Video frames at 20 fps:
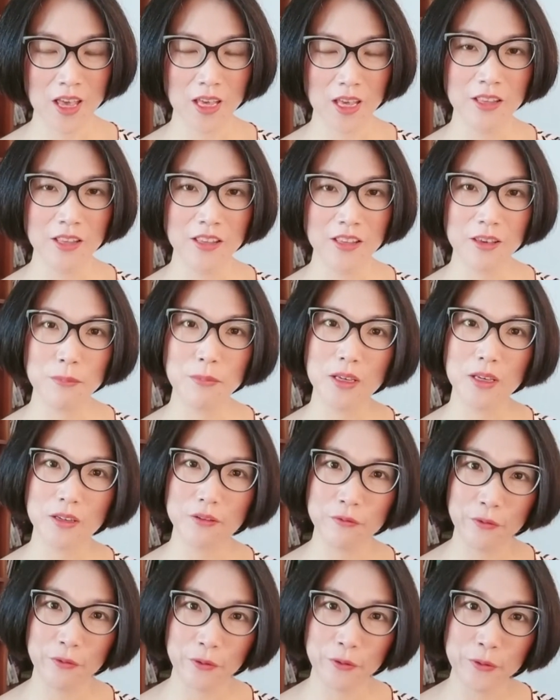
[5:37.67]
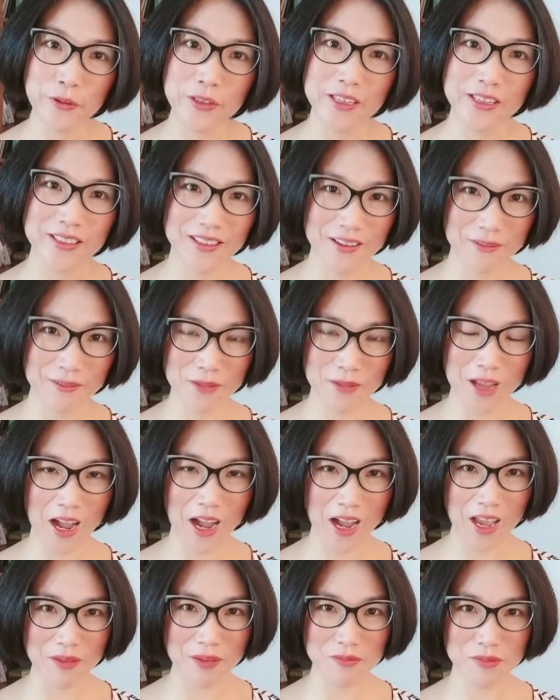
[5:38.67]
It can be confusing
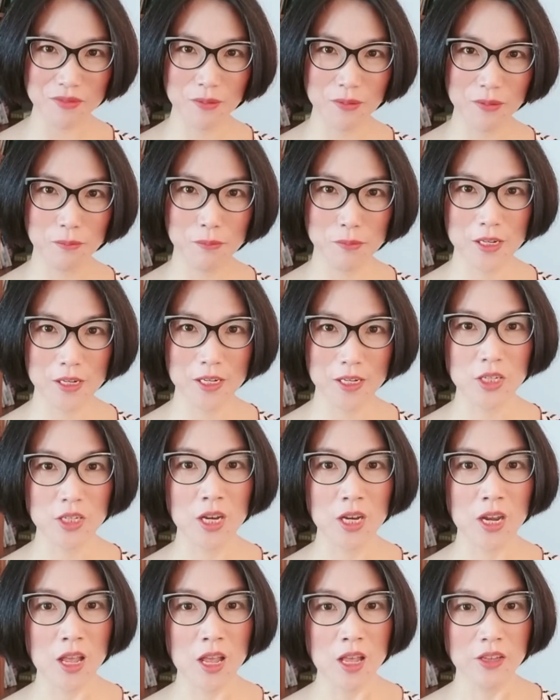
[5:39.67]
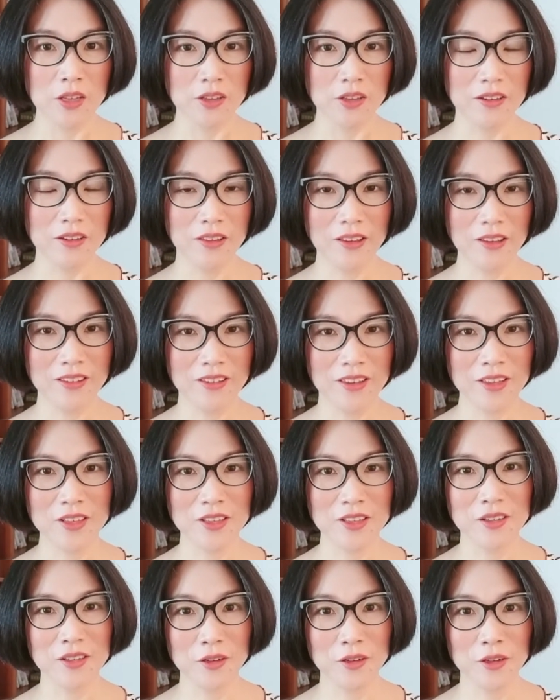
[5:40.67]
sometimes, but the thing
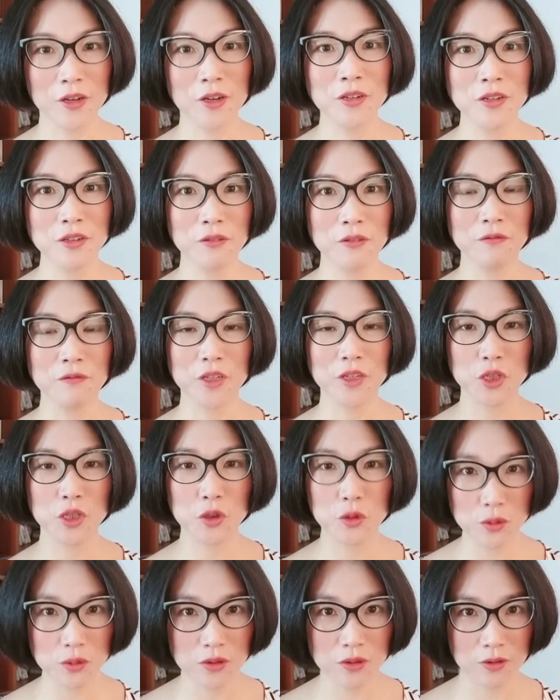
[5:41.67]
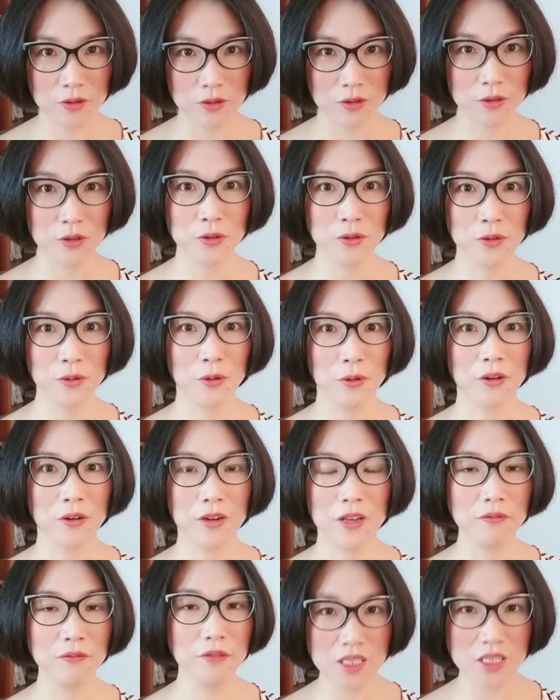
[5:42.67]
is, a lot of the users or
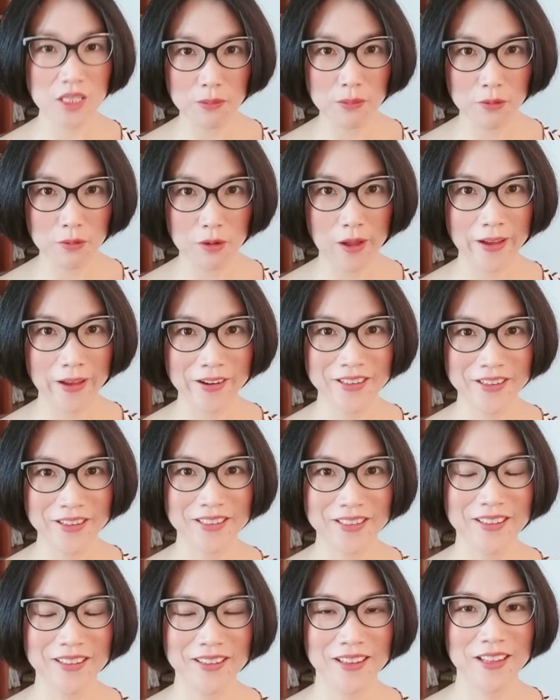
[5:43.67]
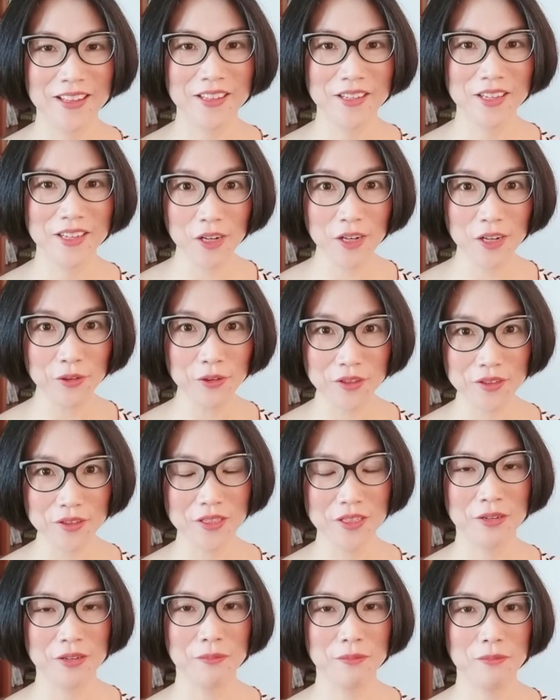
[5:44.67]
even suppliers in the
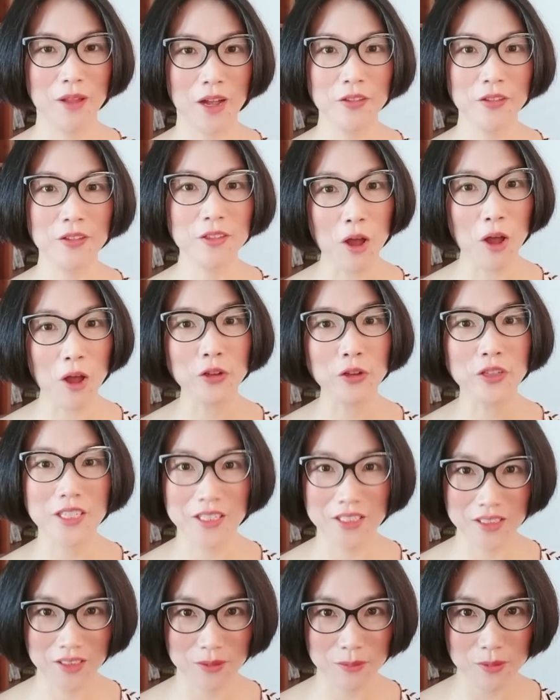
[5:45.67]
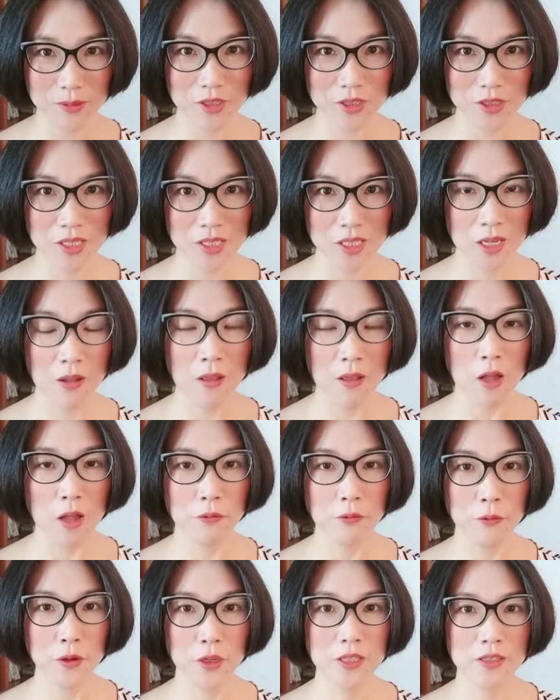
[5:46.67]
ecosystem are not customers.
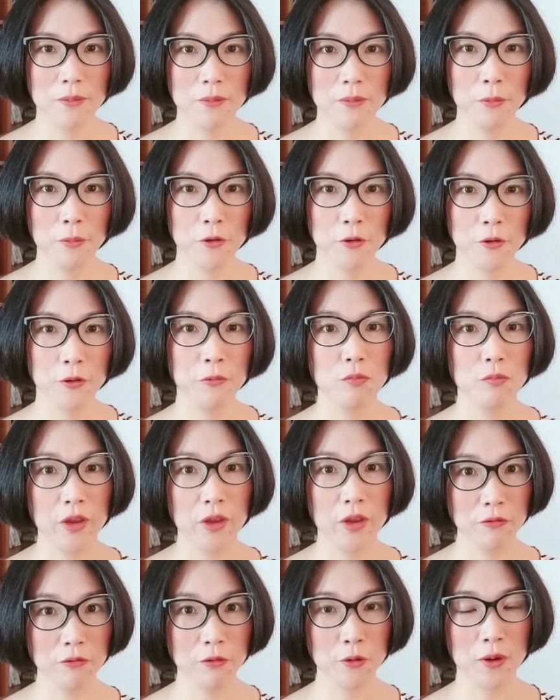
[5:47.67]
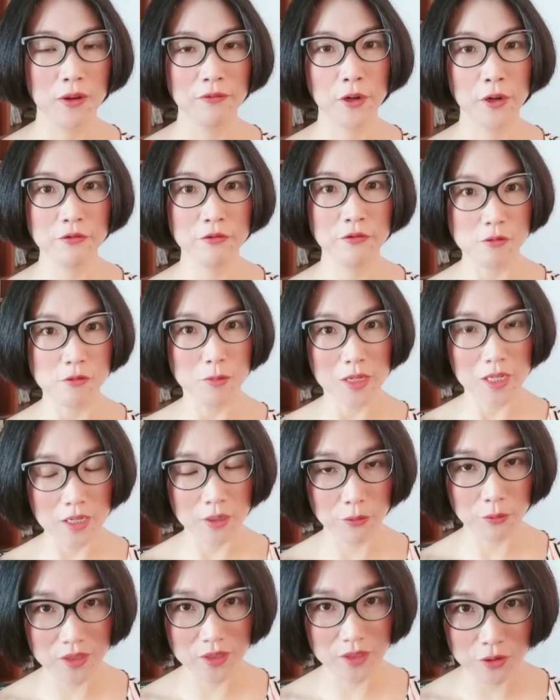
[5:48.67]
For example, if you are very
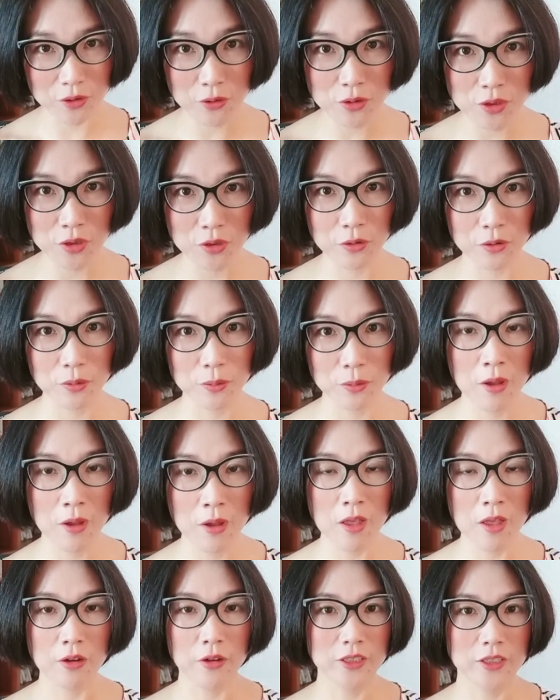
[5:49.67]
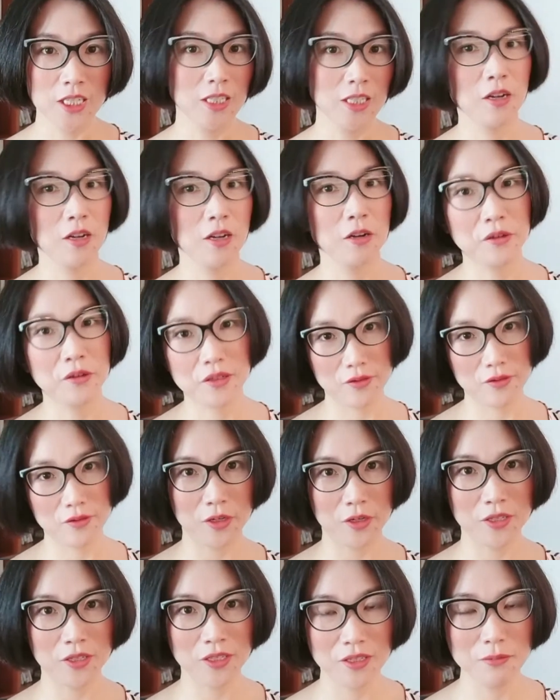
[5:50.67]
familiar with YouTube, TikTok is
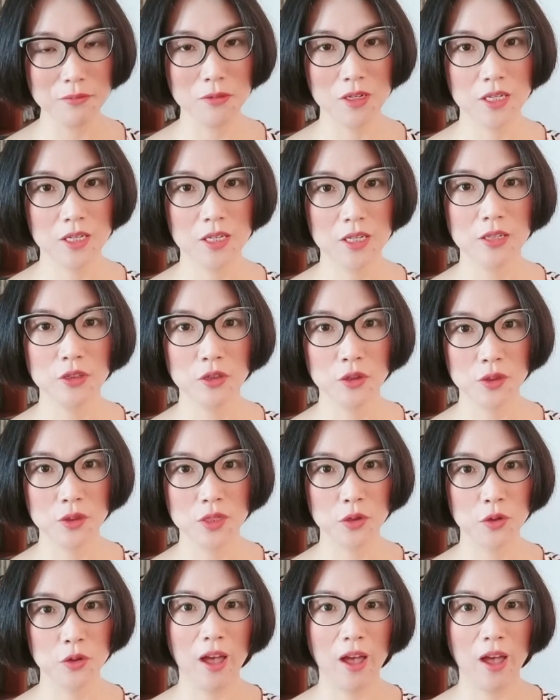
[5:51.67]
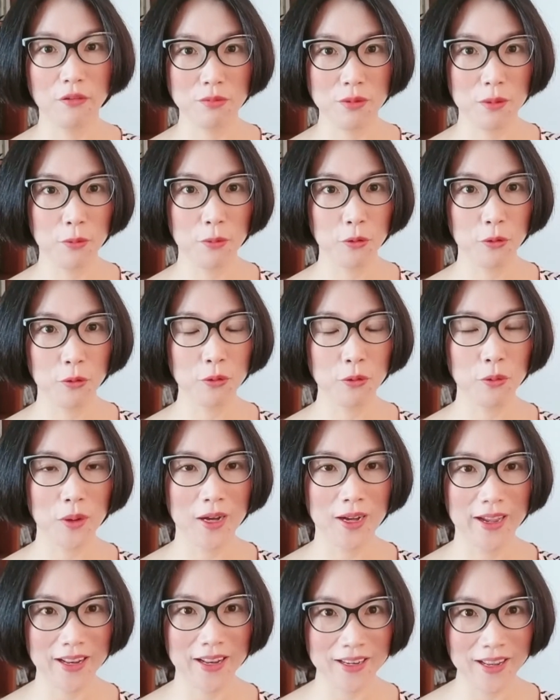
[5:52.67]
very similar. So do you have people who
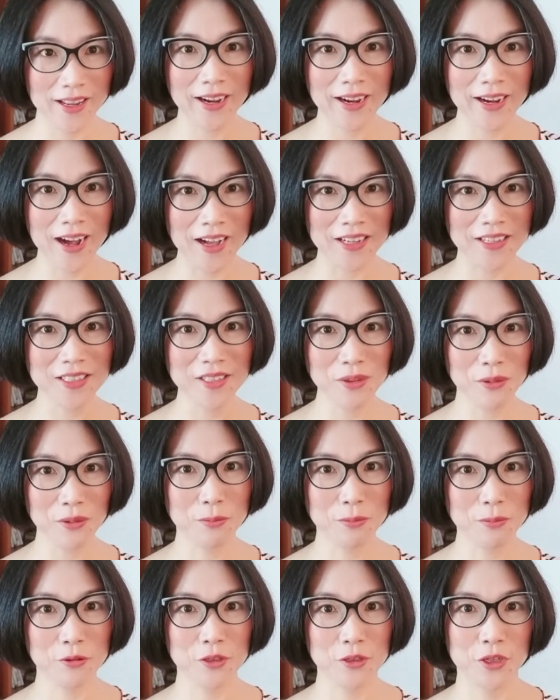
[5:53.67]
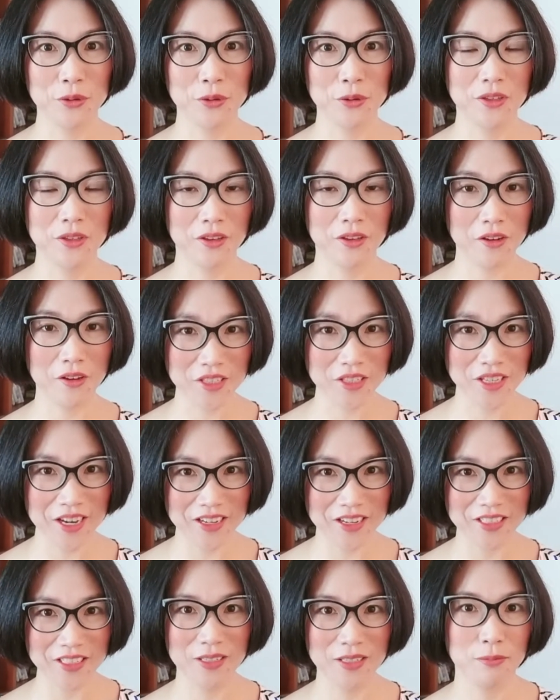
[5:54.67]
are like us, who produce
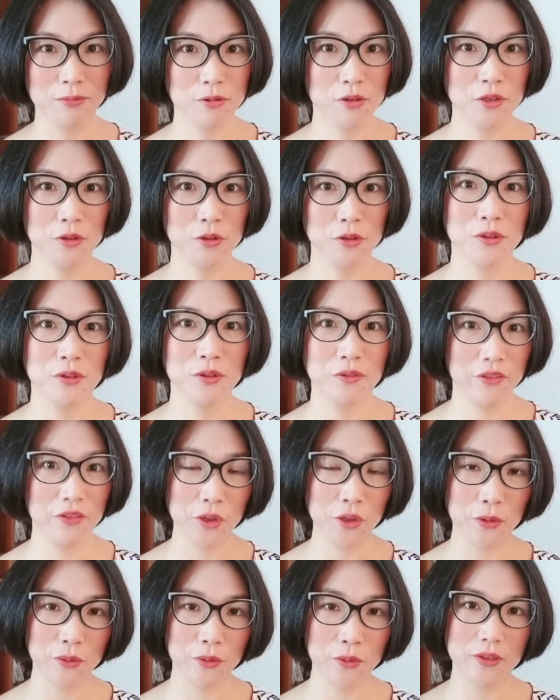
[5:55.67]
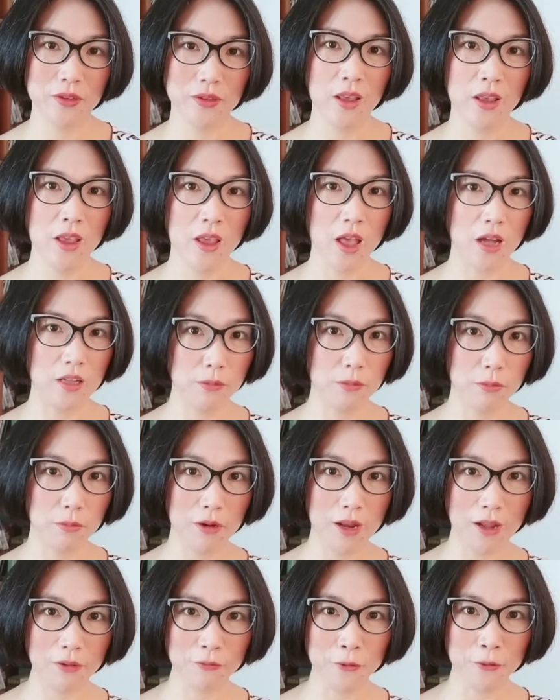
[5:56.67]
content, produce videos on the
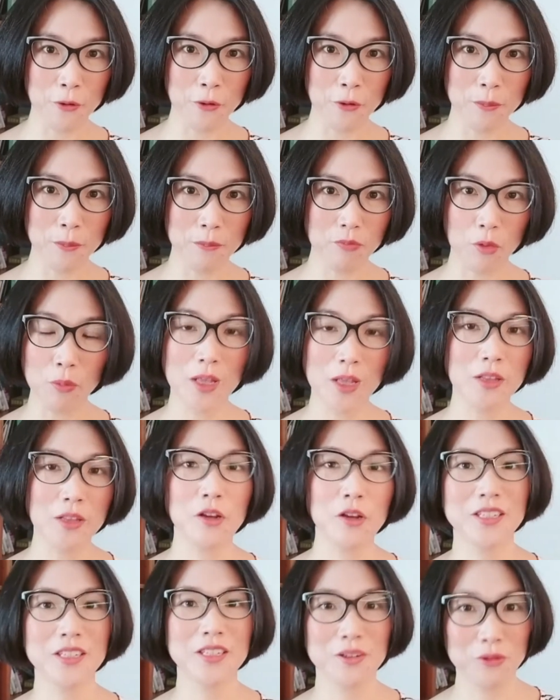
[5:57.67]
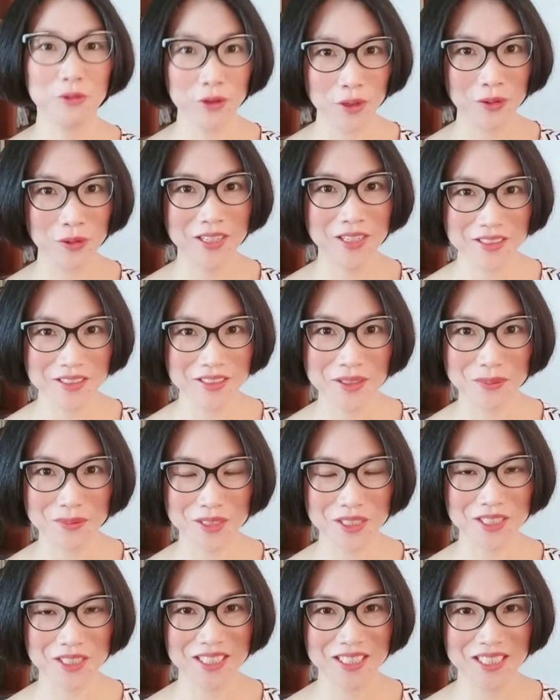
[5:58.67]
platform? We are not real
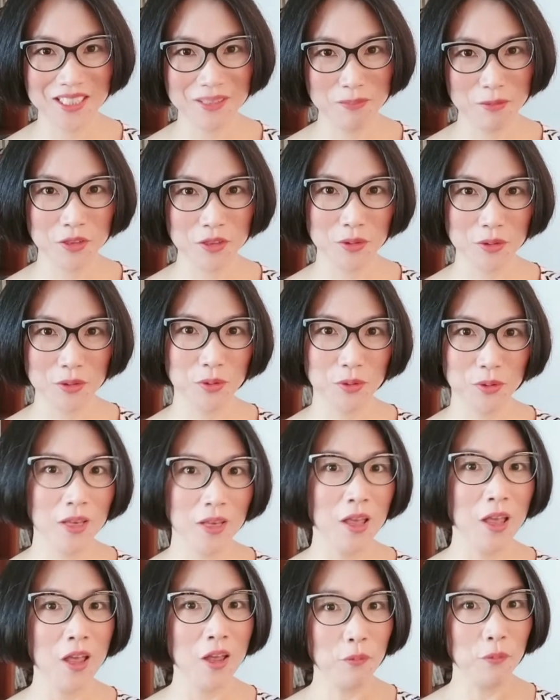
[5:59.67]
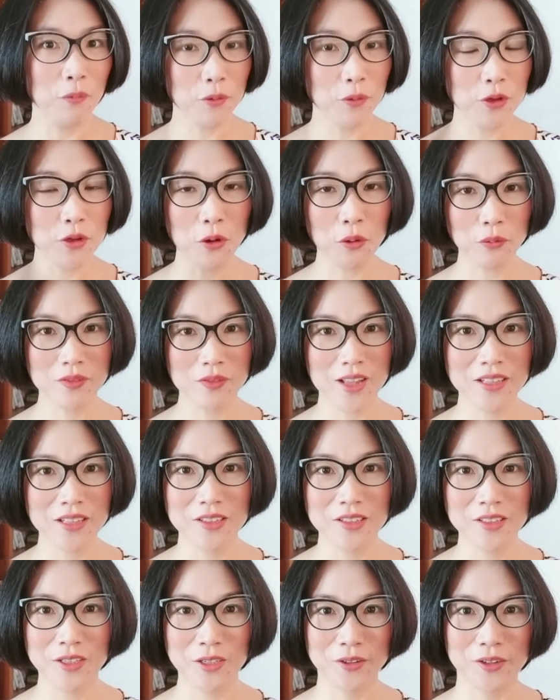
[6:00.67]
customers because we don't
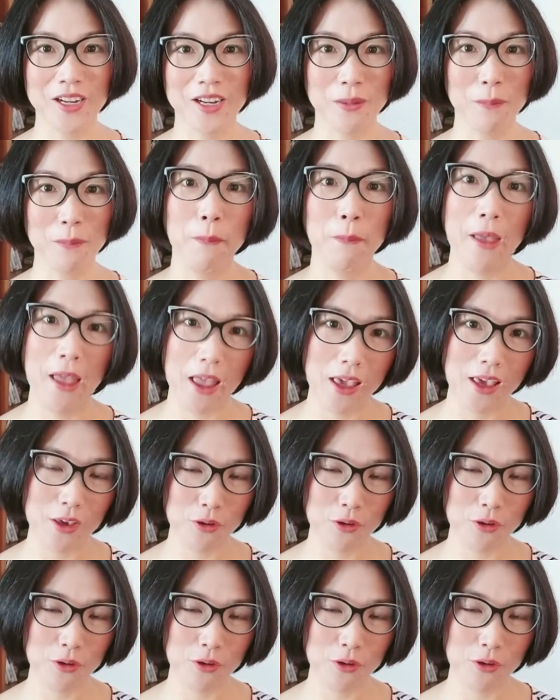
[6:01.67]
necessarily pay